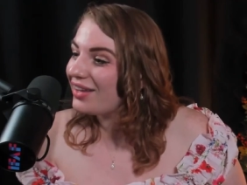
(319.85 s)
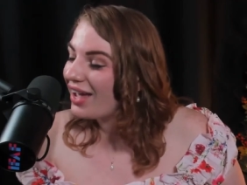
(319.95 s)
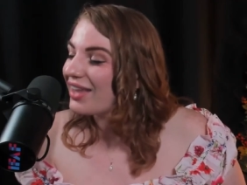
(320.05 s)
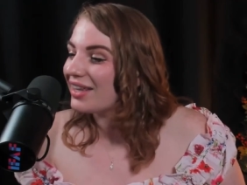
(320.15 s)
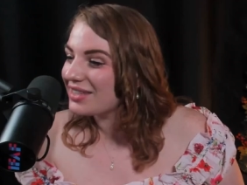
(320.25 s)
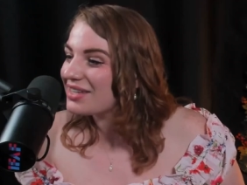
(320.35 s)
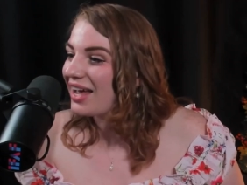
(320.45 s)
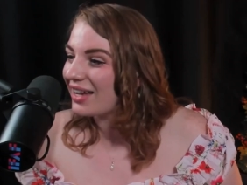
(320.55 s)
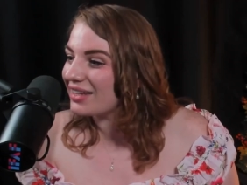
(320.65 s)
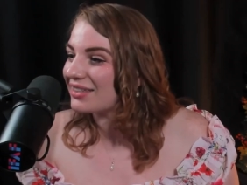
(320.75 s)
Yeah, that's
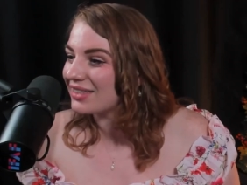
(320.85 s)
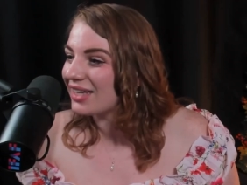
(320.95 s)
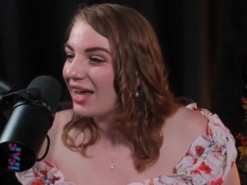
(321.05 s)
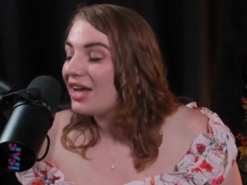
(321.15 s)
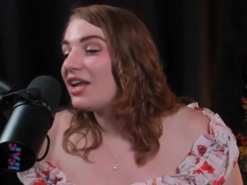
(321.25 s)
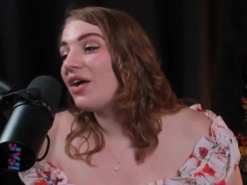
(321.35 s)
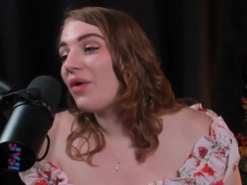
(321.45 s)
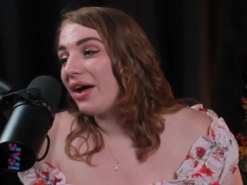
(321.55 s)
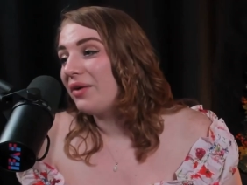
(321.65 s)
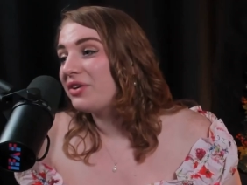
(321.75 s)
nice. Yeah. You know,
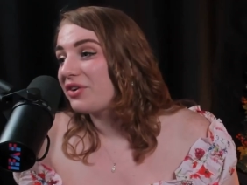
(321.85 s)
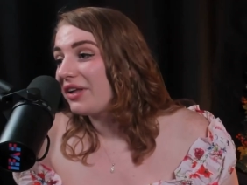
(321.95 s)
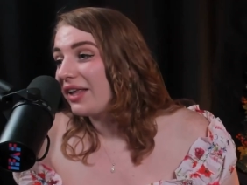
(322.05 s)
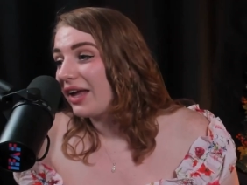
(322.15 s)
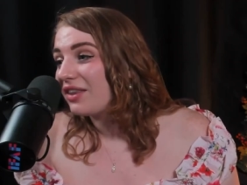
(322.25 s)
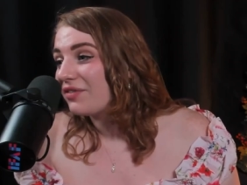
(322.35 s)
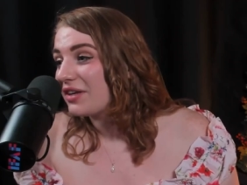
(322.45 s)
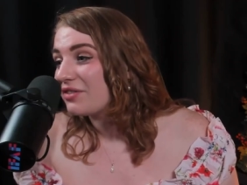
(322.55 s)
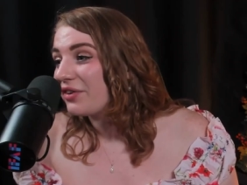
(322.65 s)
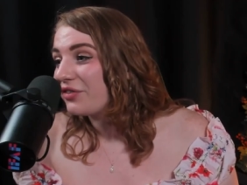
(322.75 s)
I always really liked the
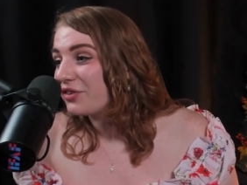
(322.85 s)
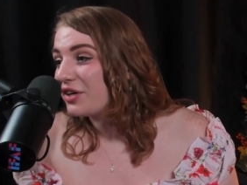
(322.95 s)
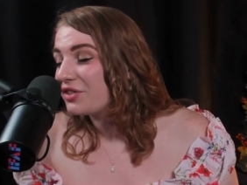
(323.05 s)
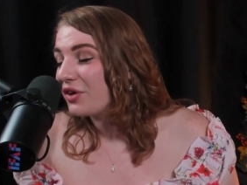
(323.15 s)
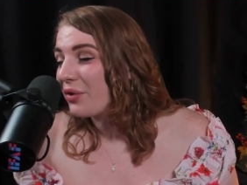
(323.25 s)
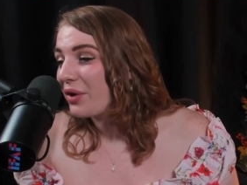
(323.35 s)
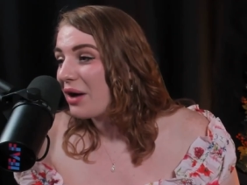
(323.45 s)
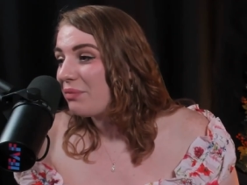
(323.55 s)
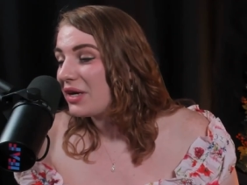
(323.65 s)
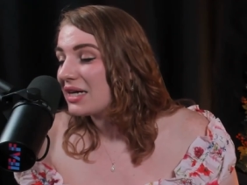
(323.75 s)
Festival of Trees growing
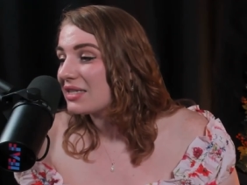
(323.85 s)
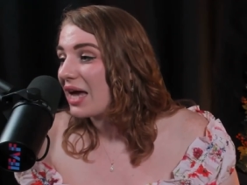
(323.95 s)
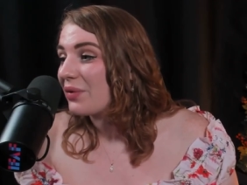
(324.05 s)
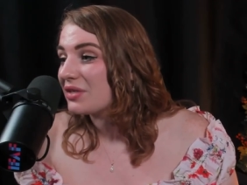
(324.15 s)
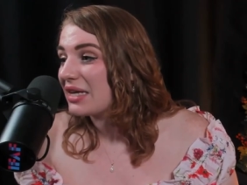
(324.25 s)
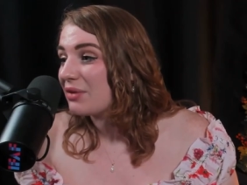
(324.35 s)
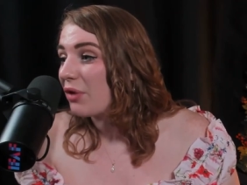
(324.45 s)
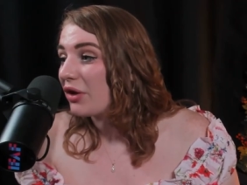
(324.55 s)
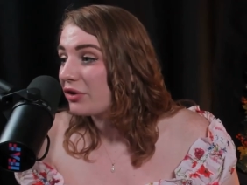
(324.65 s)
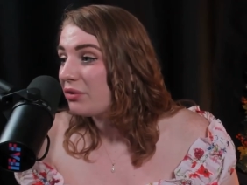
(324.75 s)
up because I was in
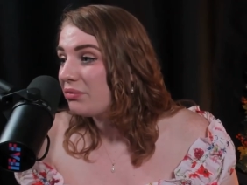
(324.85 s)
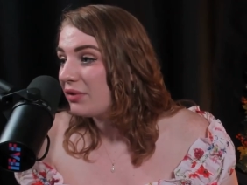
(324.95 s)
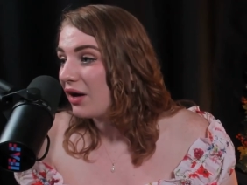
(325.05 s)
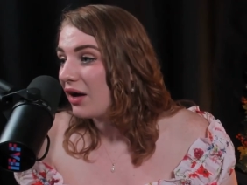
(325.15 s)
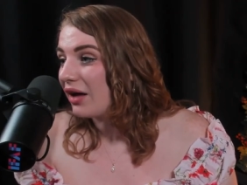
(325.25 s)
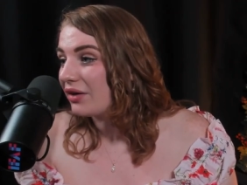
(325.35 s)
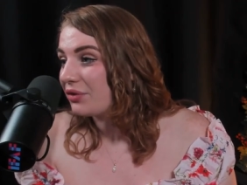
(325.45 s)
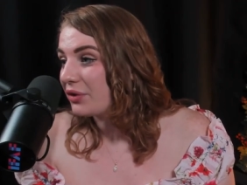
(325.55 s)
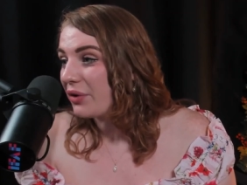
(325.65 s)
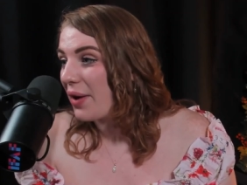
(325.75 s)
ballroom uh,
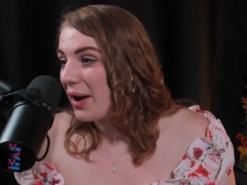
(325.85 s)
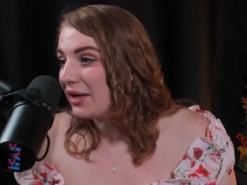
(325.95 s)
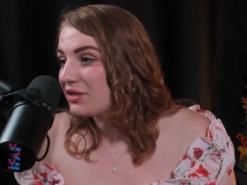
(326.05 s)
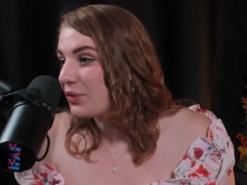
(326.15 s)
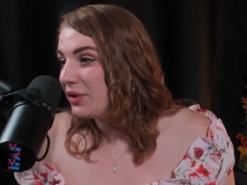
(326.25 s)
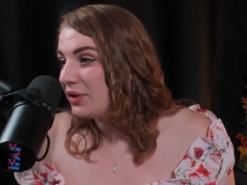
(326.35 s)
throughout high school.